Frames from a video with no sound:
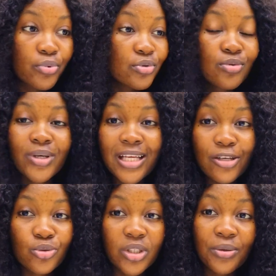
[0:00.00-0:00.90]
post, whether
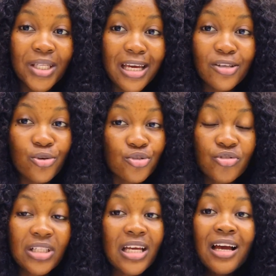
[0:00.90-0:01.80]
UK, whether
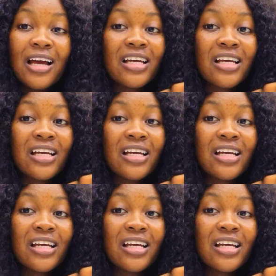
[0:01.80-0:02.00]
Australia,